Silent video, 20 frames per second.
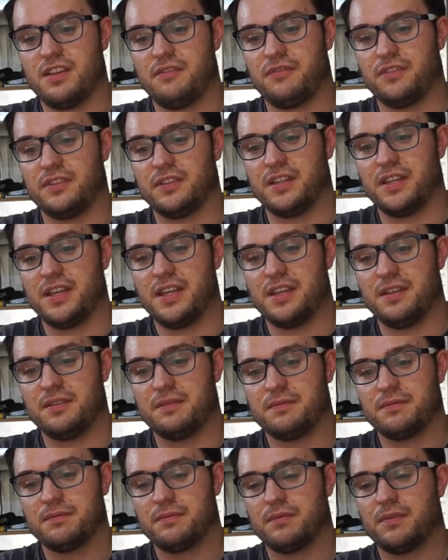definitely
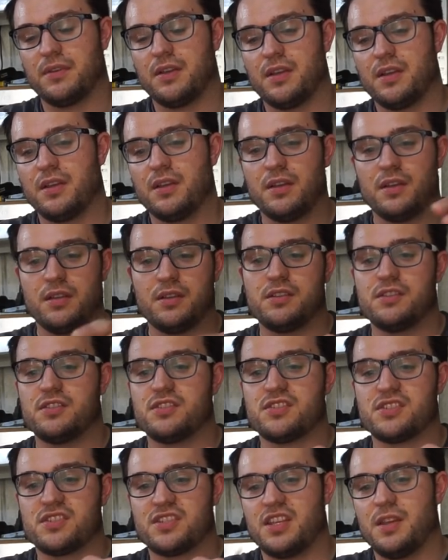
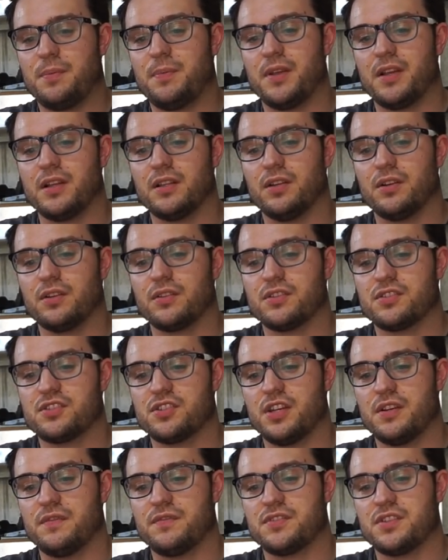skipping along the
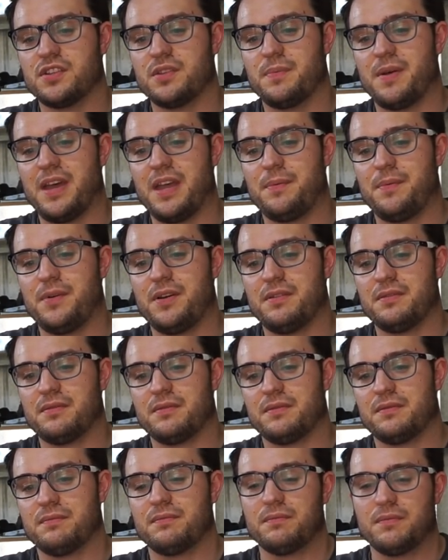surface of the paper
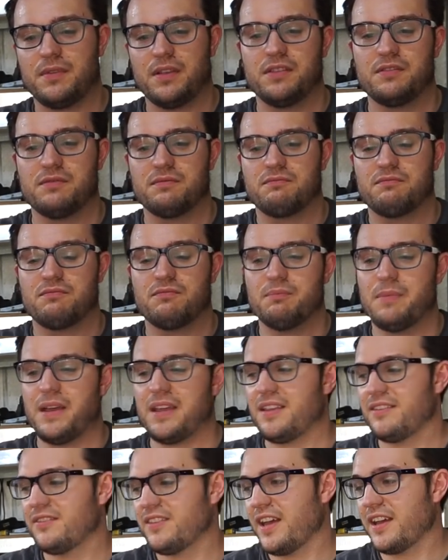and
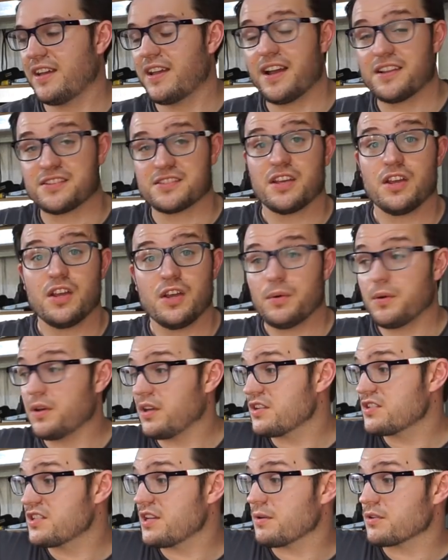making tear cuts. We're
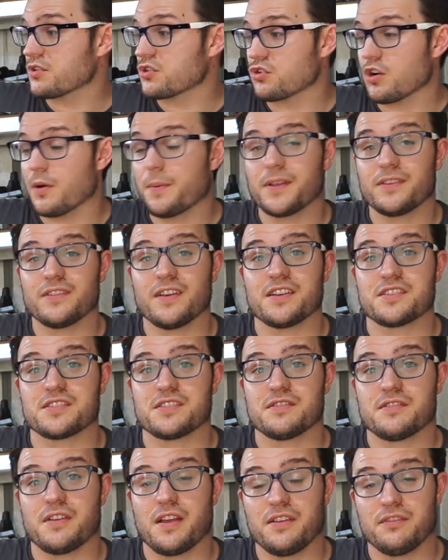going to see what stropping
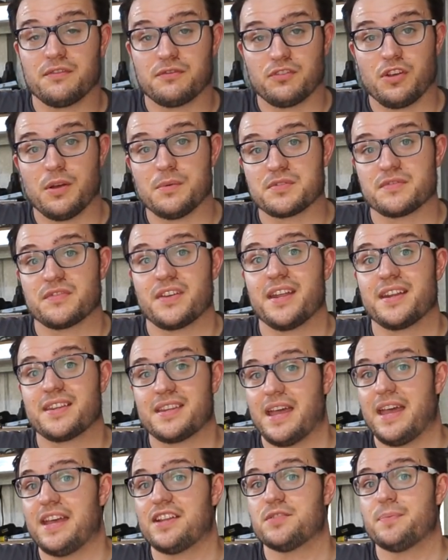does in, in terms of getting
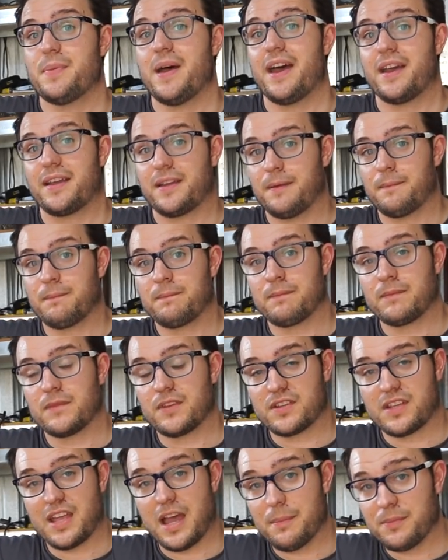that edge back.
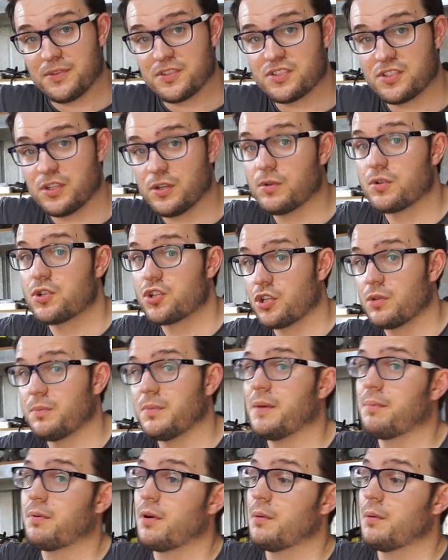Carbon steel shouldn't be a